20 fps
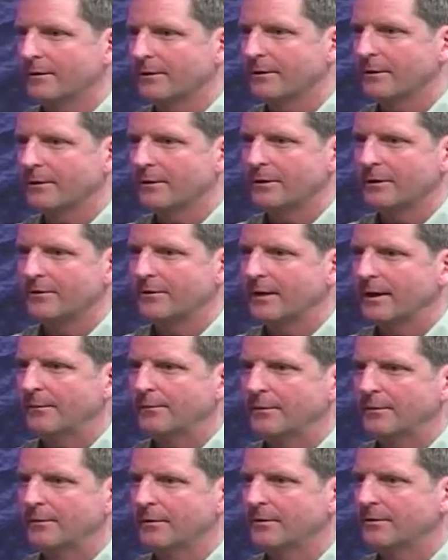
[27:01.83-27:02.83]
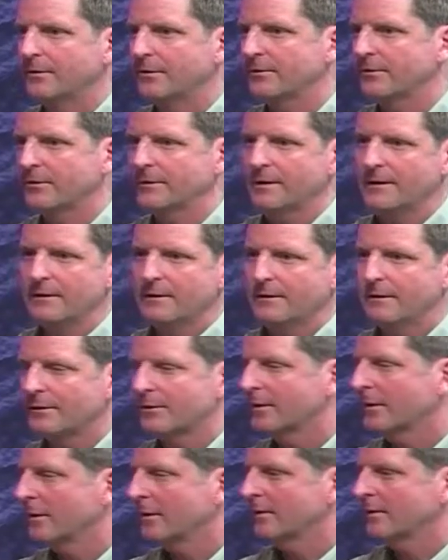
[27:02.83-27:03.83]
NARI chapter, or just the
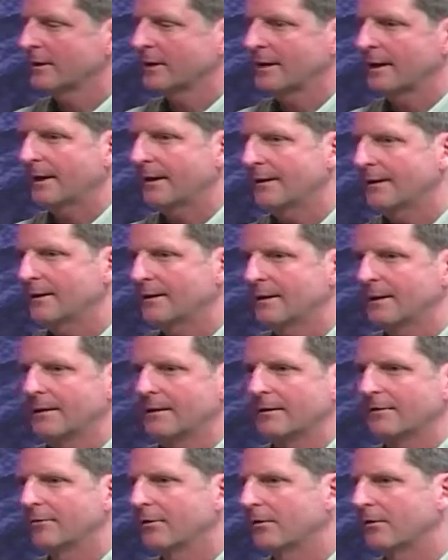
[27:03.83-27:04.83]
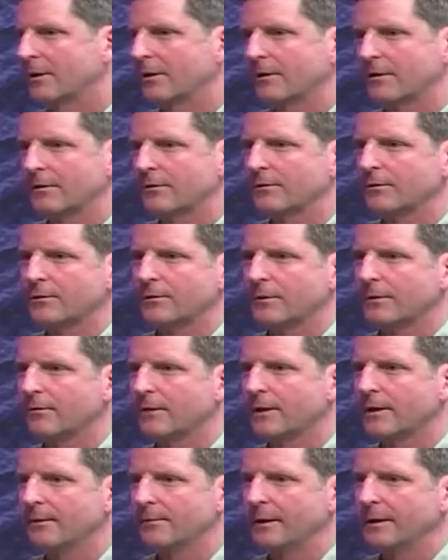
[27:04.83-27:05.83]
talks that Cathy and I give, or articles that we
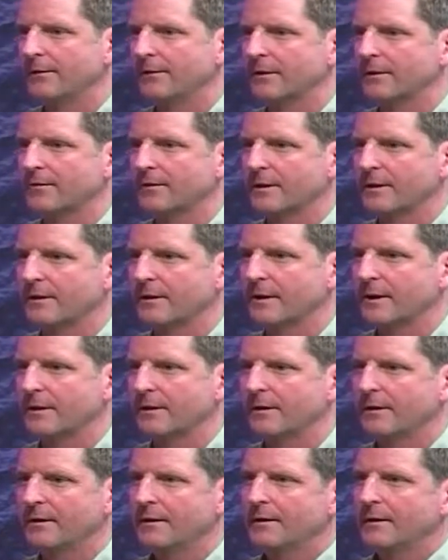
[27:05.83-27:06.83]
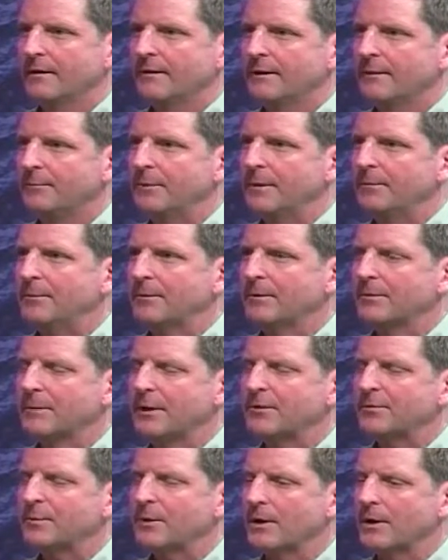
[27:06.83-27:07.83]
write about things like that. That people are
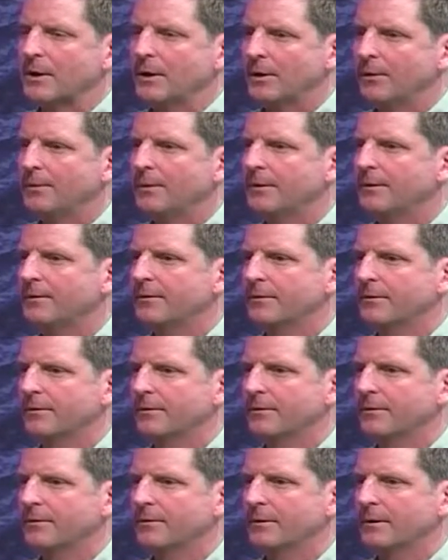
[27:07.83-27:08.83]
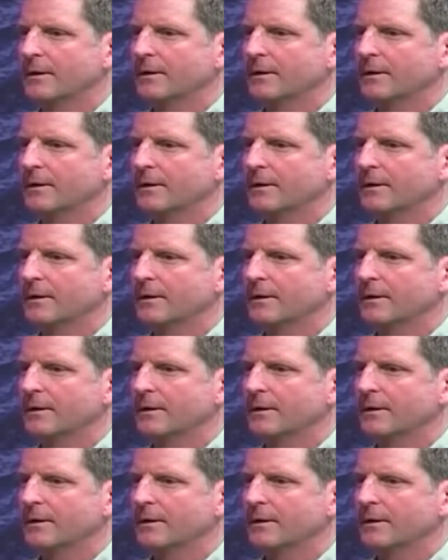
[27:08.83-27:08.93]
much more open to,